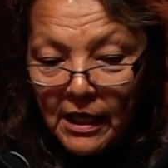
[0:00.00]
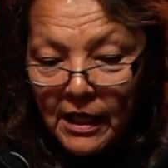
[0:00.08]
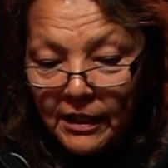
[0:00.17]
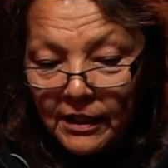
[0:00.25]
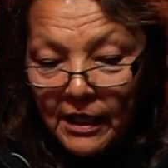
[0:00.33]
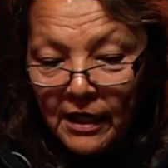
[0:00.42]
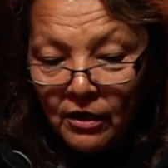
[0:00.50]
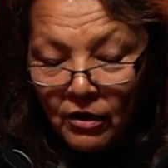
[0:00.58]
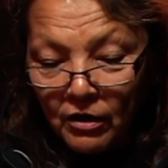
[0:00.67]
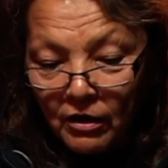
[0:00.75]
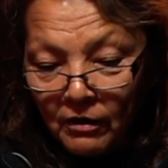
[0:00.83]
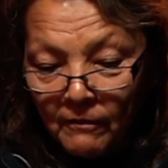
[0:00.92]
And they
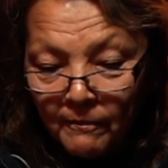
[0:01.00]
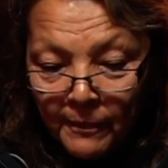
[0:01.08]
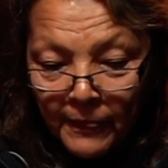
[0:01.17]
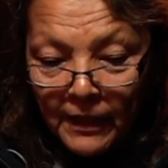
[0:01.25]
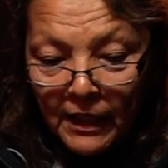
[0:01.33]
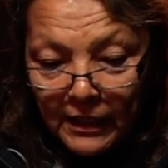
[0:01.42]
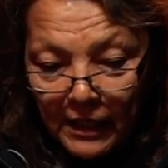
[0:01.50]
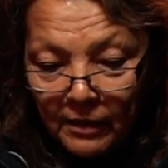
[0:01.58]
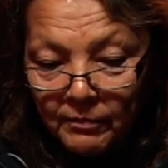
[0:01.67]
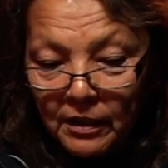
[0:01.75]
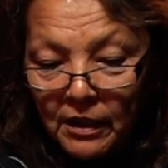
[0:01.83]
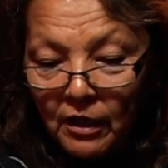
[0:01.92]
are,
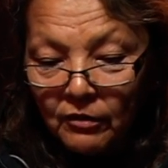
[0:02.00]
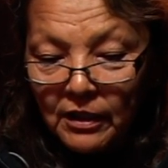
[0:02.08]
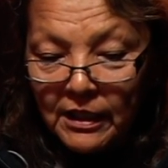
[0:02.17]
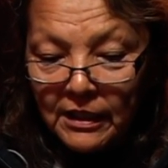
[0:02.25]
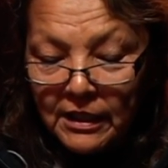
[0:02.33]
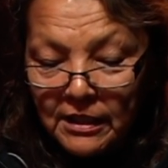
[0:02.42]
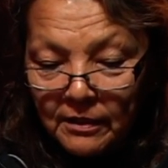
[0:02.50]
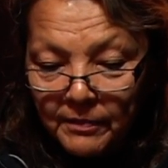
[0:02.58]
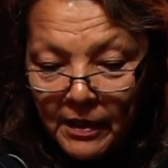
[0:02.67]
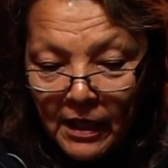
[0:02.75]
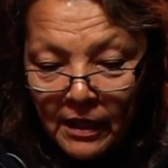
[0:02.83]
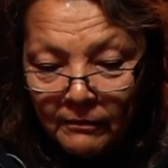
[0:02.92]
again, McLeod Lake Indian
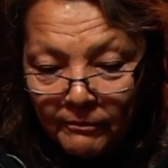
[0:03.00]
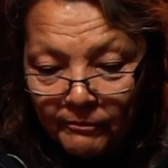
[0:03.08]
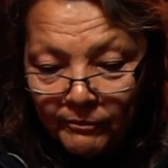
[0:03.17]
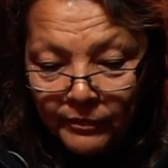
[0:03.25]
Band,